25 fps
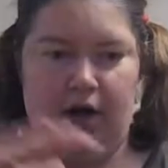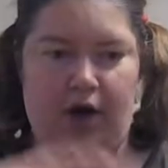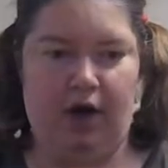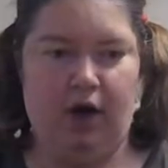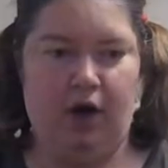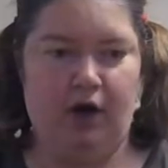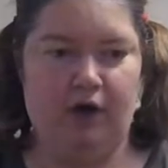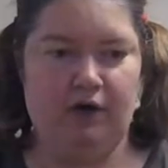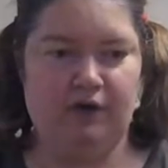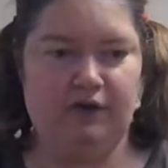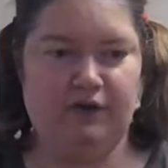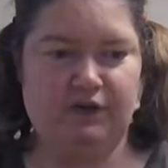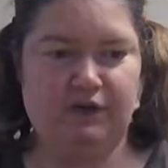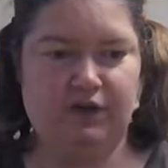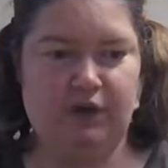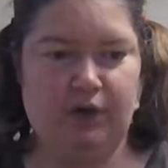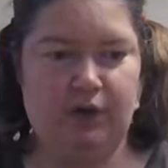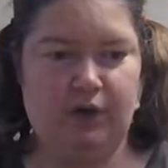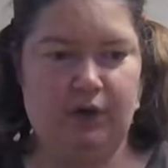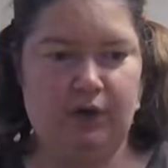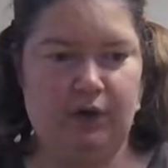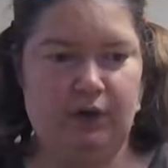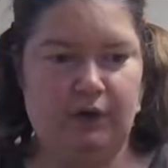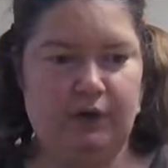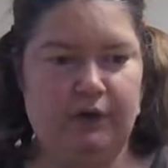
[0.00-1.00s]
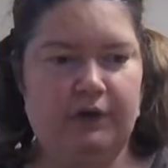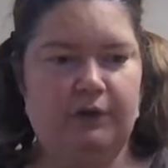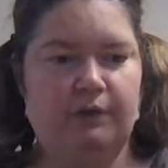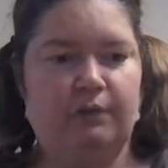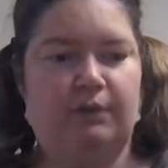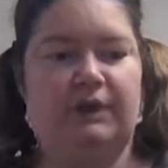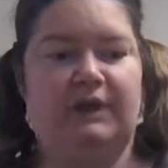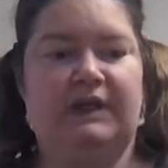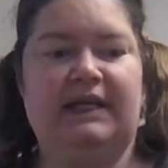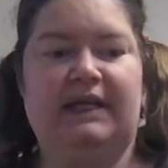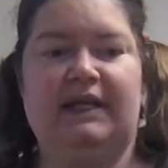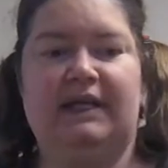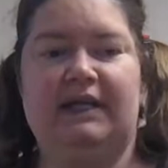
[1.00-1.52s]
Also, you
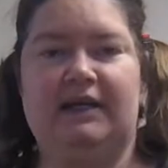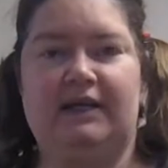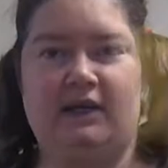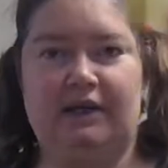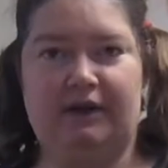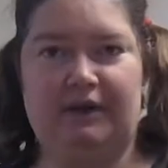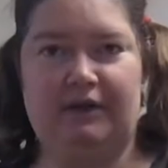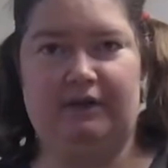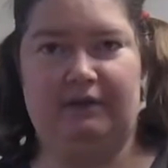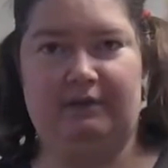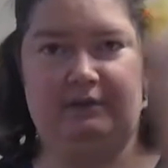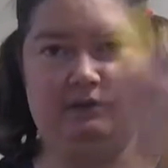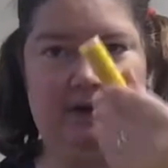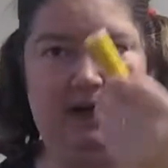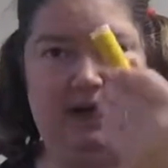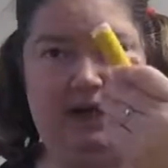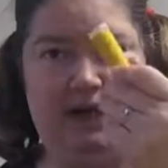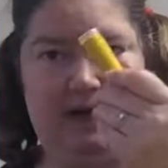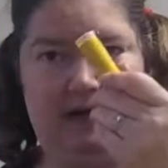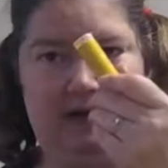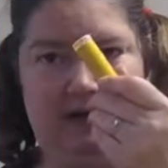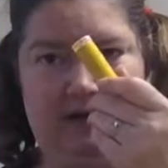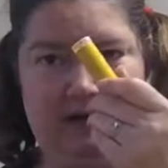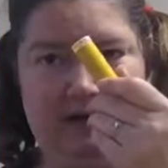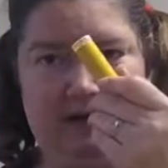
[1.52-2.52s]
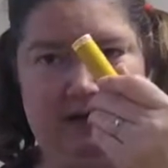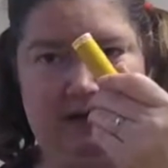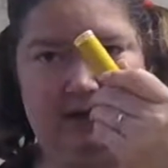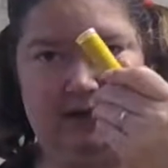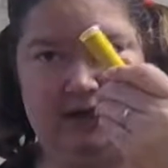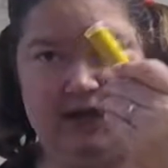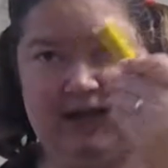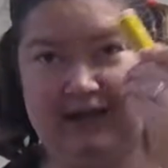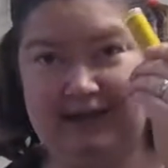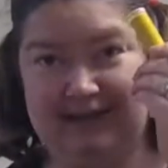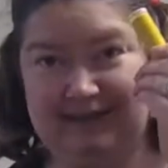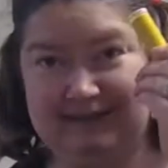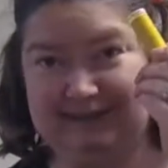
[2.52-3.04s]
will need thread
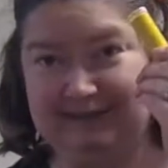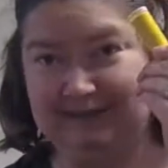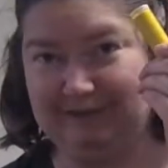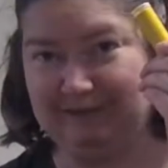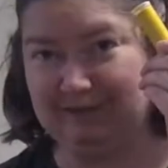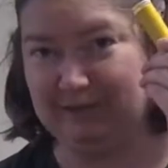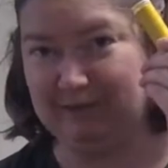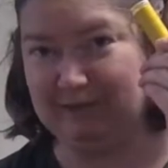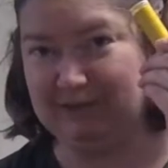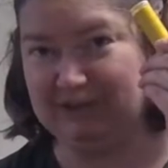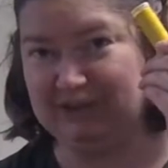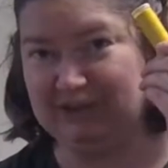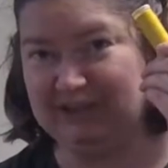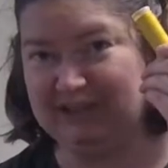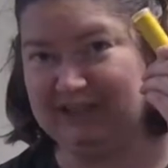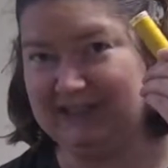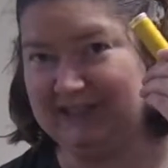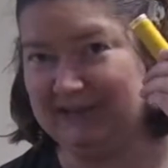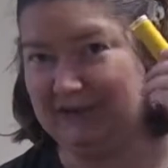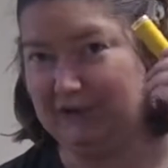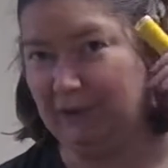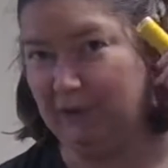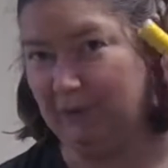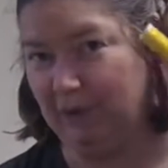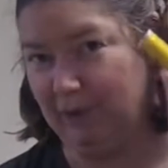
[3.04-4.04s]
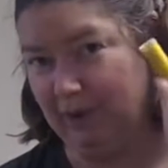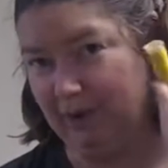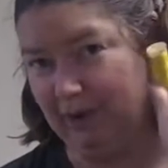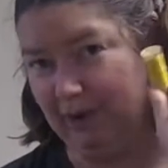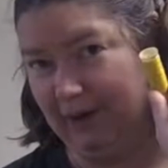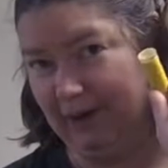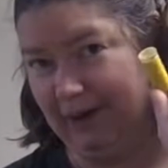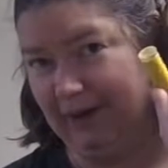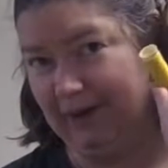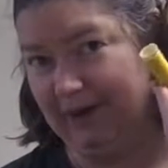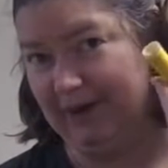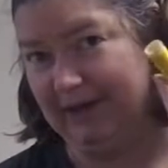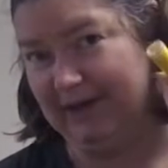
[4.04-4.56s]
and a sewing machine
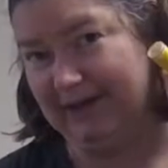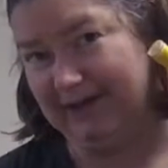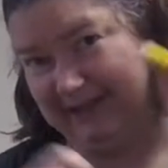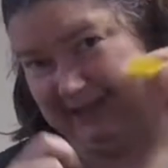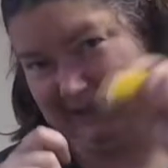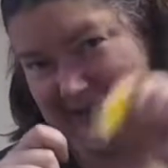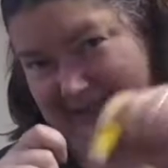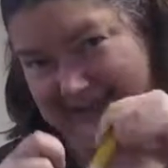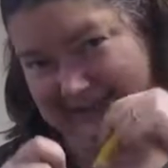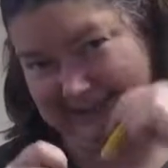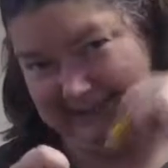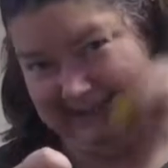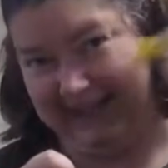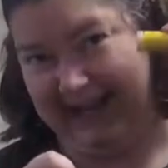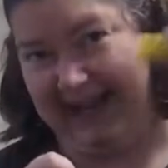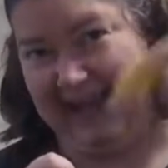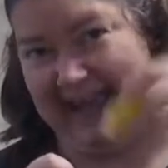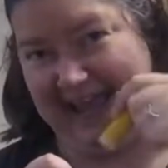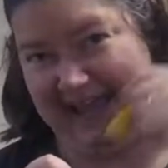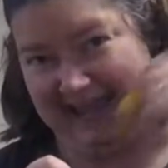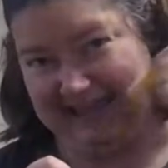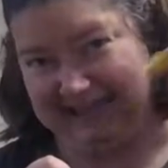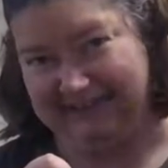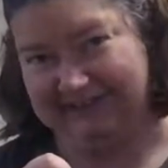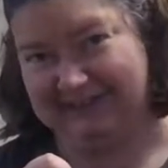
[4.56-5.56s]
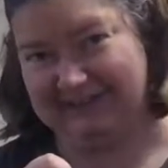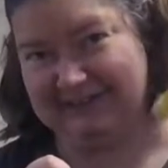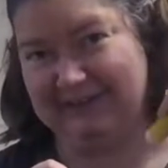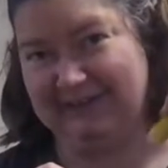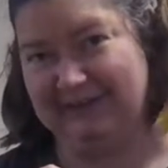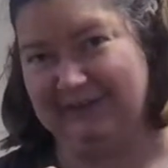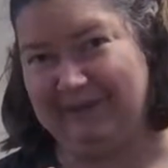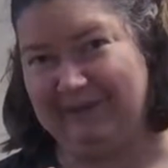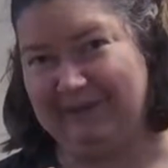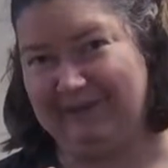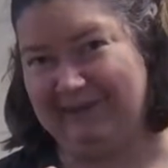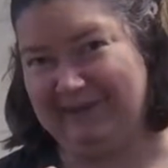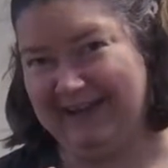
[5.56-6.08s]
or hand
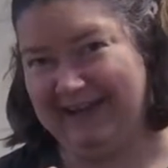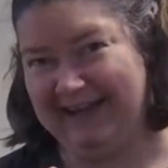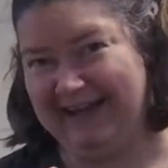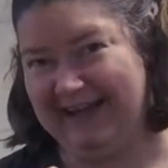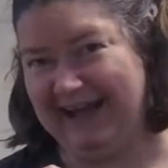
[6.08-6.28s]
sew.